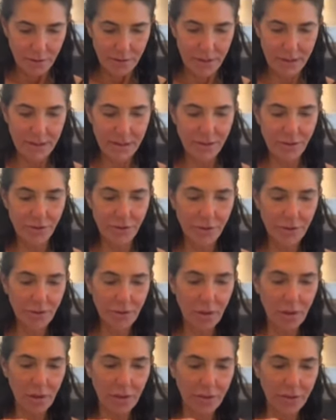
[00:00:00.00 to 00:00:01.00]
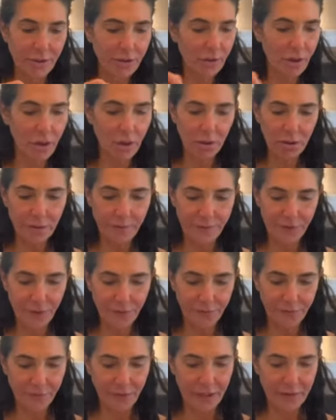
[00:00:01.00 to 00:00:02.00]
This is your olives, your
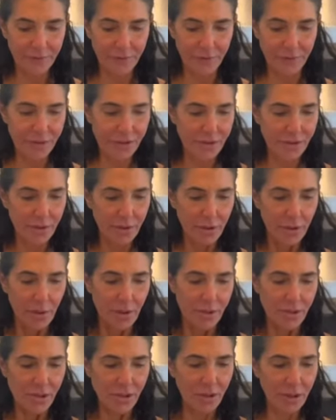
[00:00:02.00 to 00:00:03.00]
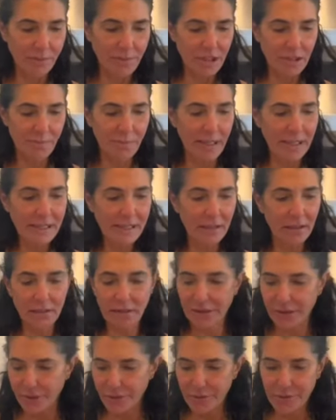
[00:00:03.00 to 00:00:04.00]
flavors. So I'm just
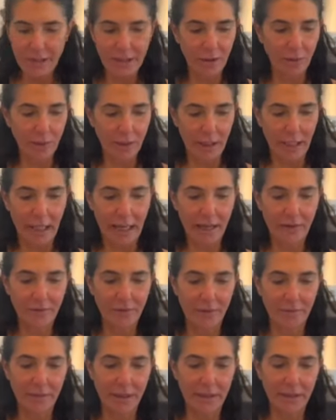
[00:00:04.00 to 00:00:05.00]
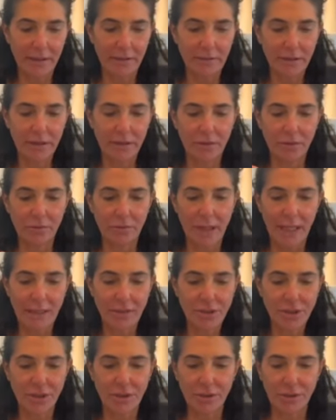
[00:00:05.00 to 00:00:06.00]
basically using what I have on my
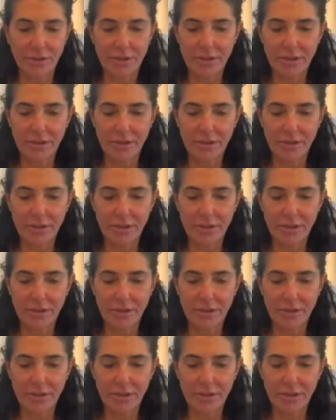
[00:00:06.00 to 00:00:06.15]
ranch here.